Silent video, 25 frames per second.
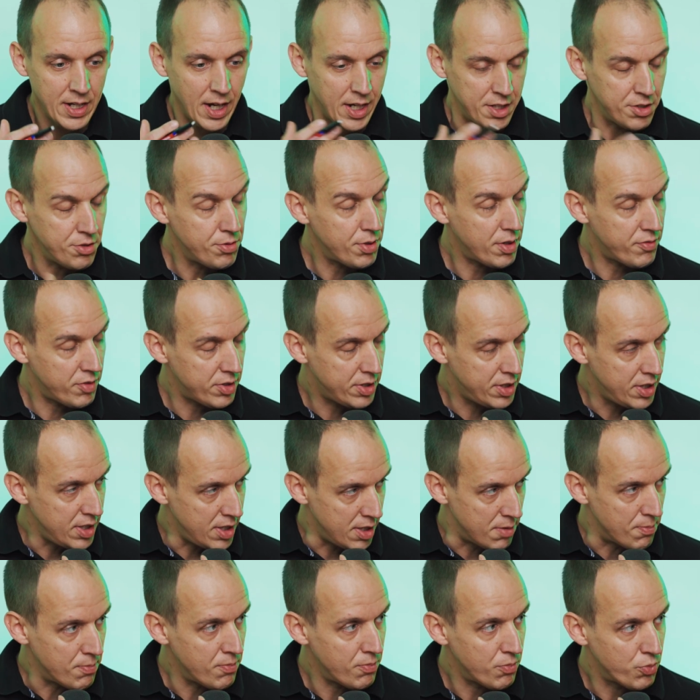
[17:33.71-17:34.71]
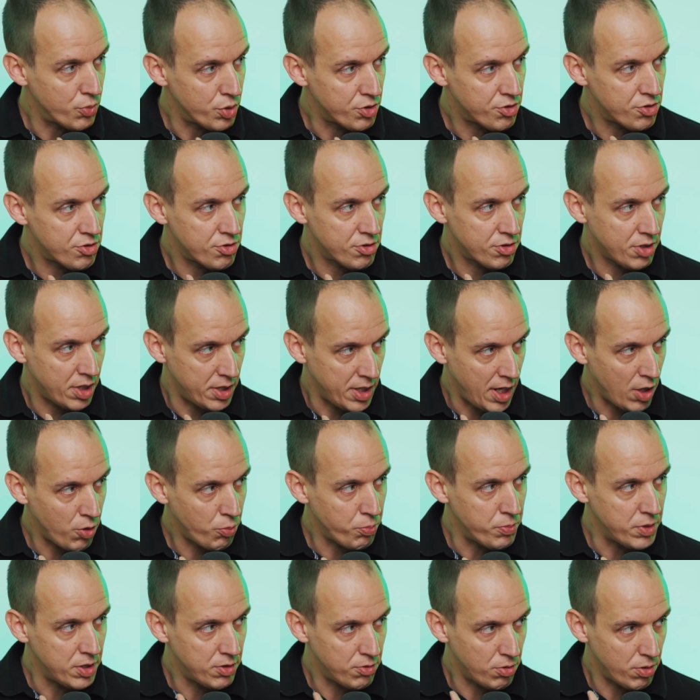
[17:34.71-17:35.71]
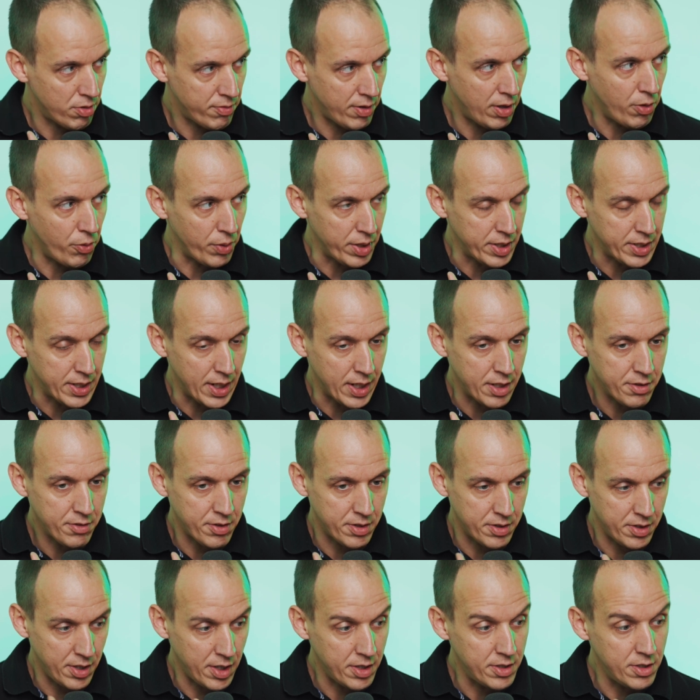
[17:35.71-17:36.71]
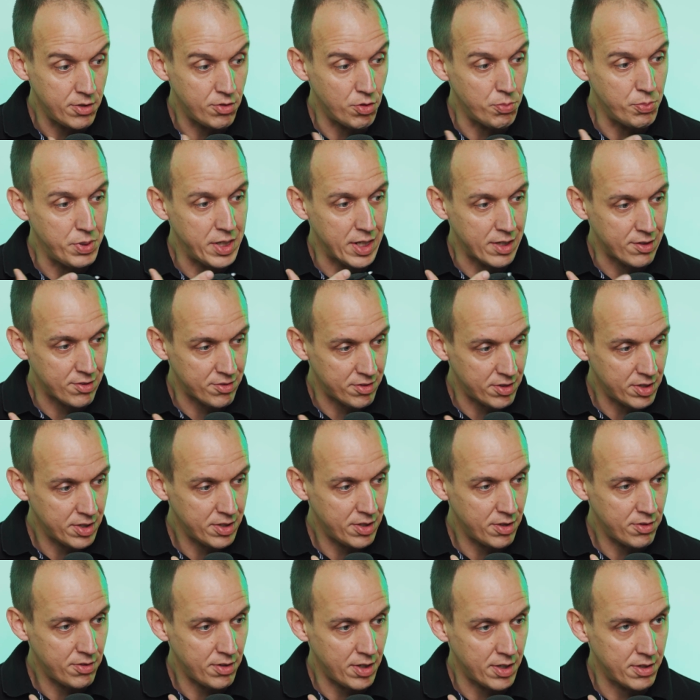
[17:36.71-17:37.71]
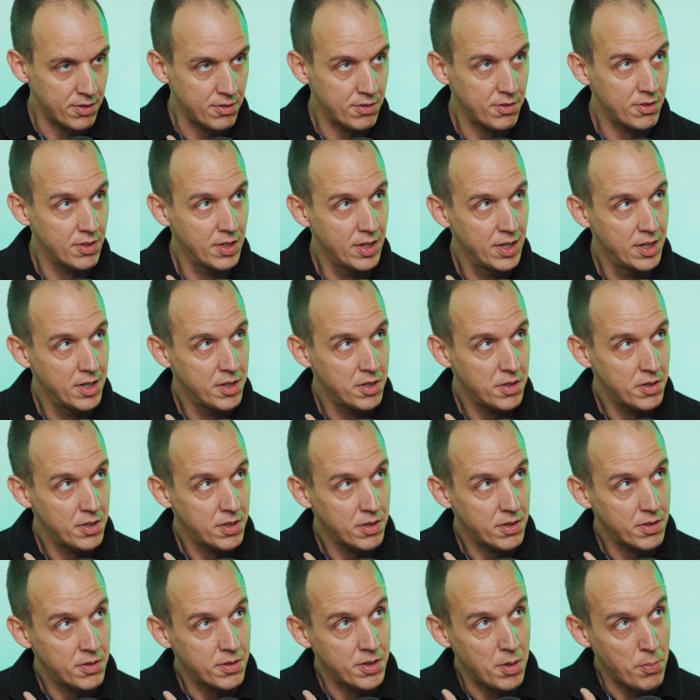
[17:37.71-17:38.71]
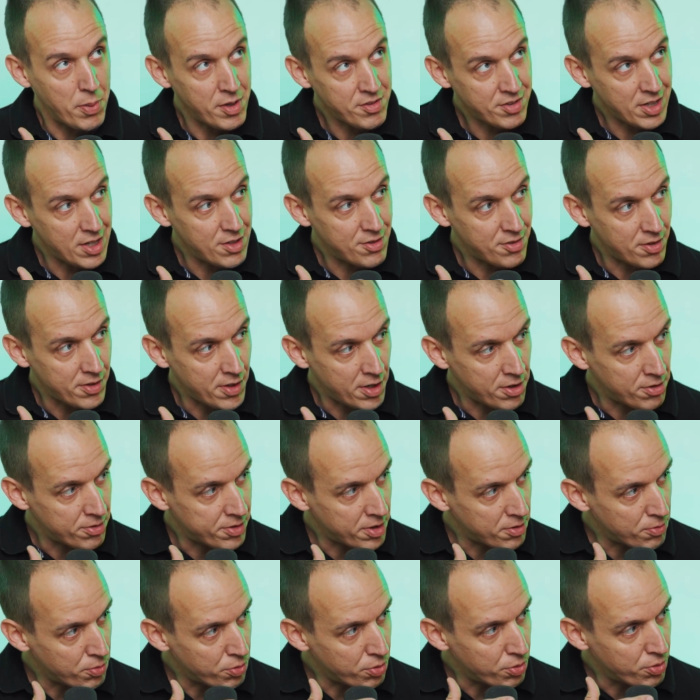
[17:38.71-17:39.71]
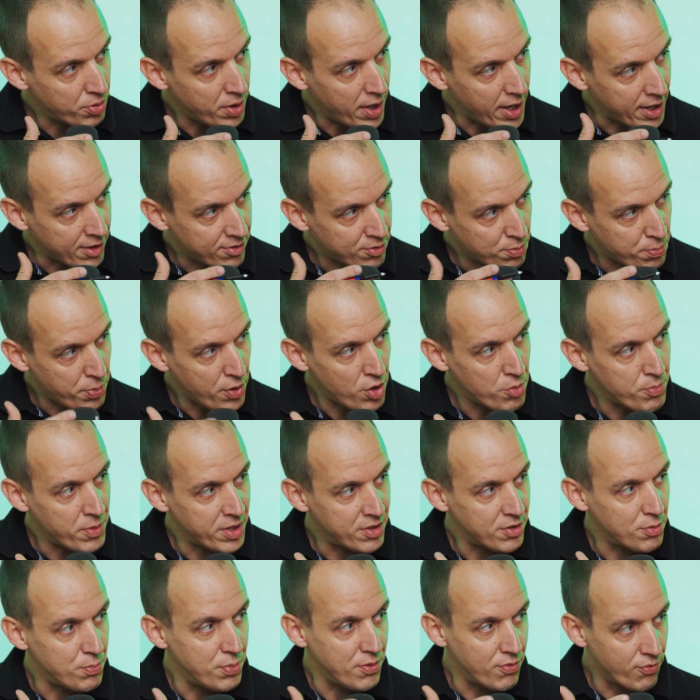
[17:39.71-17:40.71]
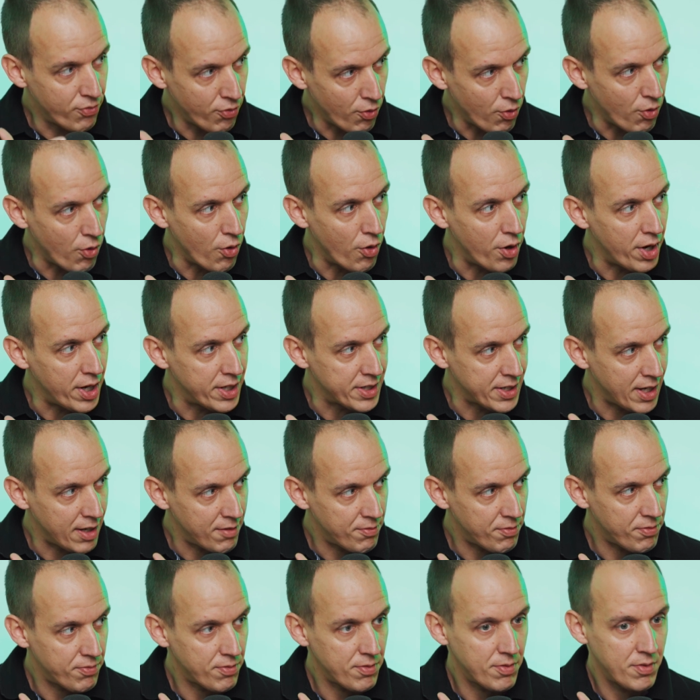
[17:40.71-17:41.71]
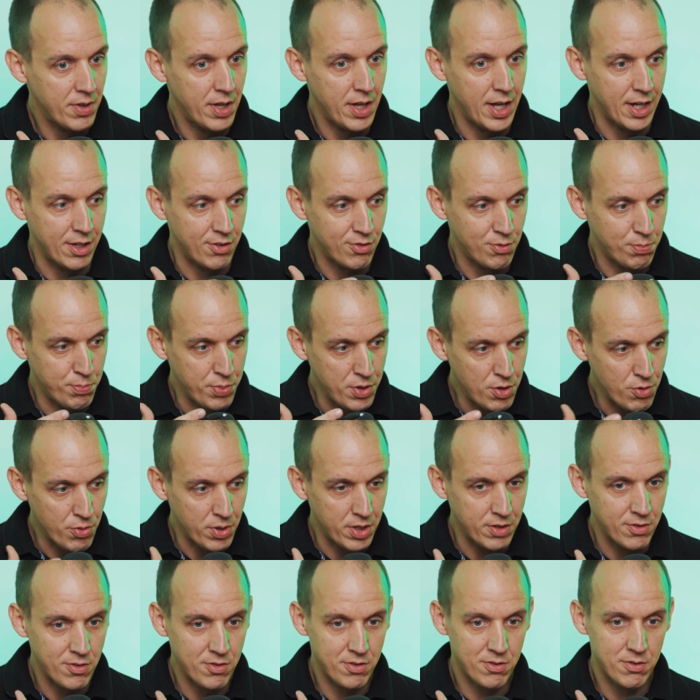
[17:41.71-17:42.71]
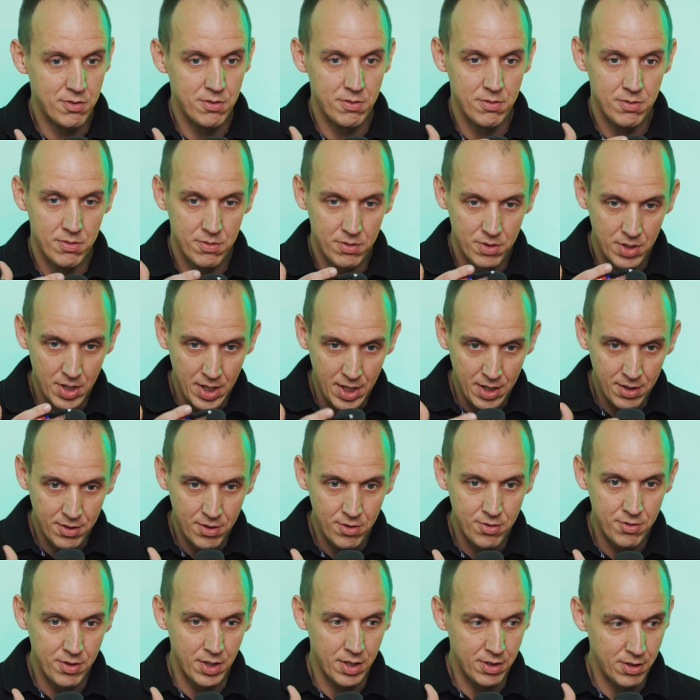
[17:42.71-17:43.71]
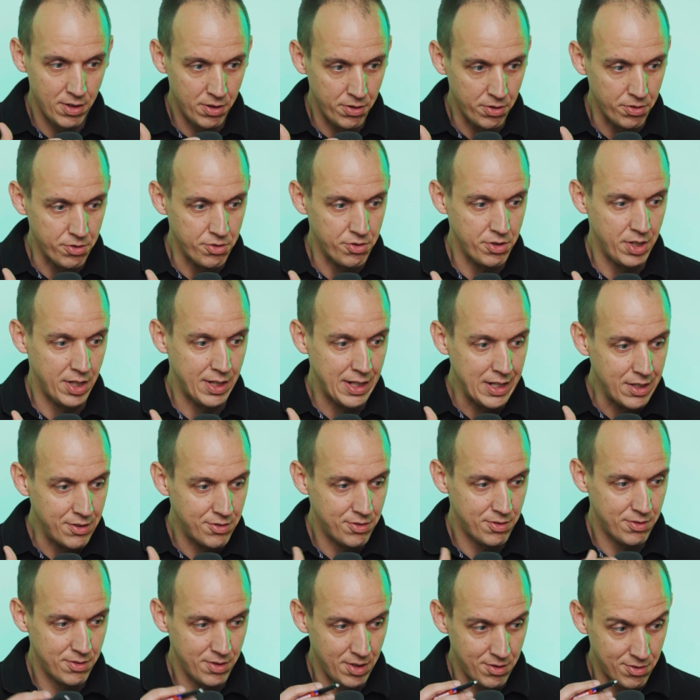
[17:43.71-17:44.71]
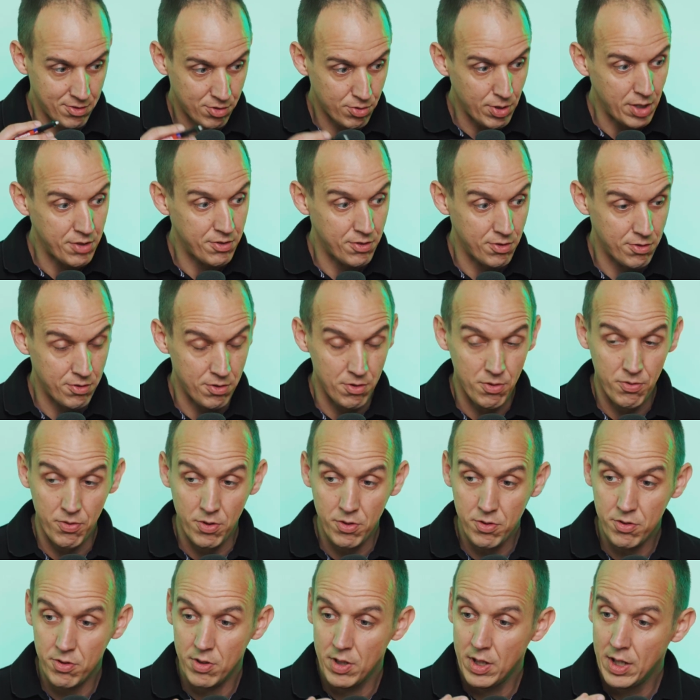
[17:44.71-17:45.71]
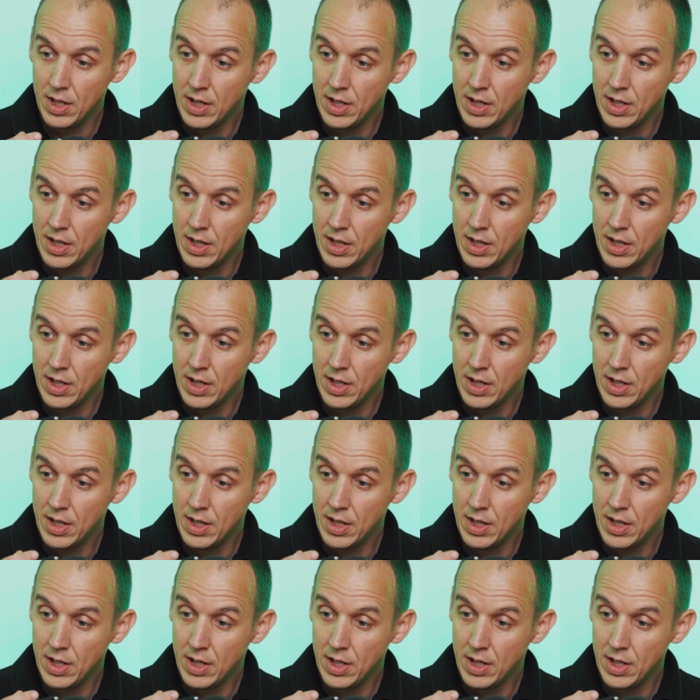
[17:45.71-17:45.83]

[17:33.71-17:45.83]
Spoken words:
I need to have a team which can help me to evaluate that, and they need to be excited. And the best case scenario, they will experiment before and have experience in this technology. At least they scratch the surface.